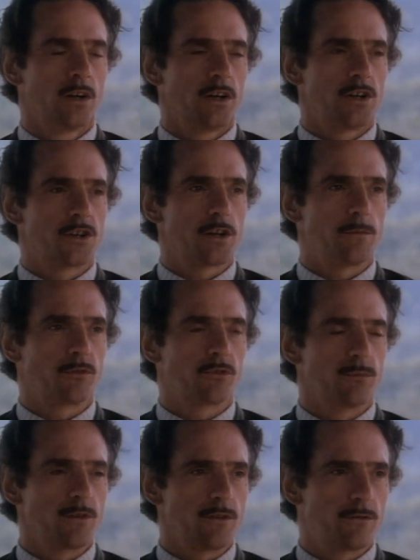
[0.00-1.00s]
It seems
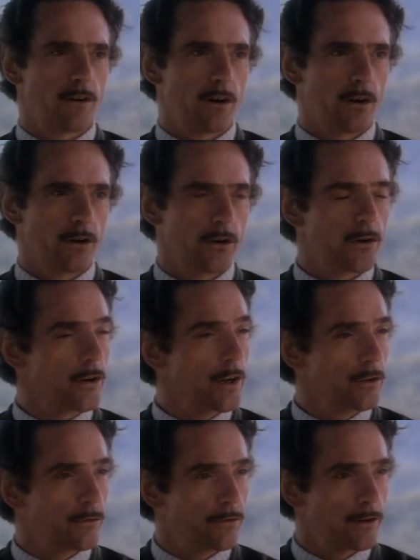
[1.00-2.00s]
to me, Farrell, that
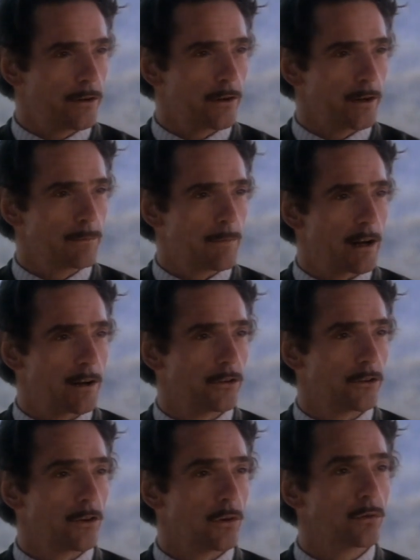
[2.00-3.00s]
you're interfering in matters
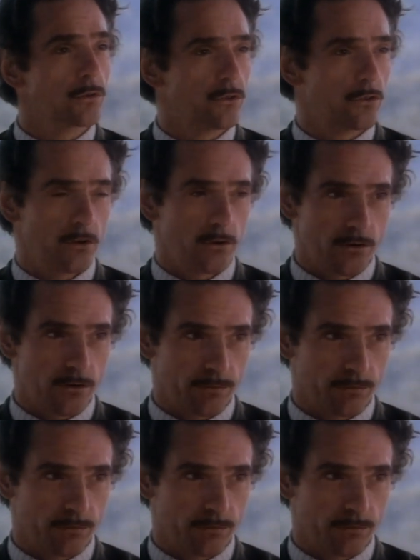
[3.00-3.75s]
that don't concern you.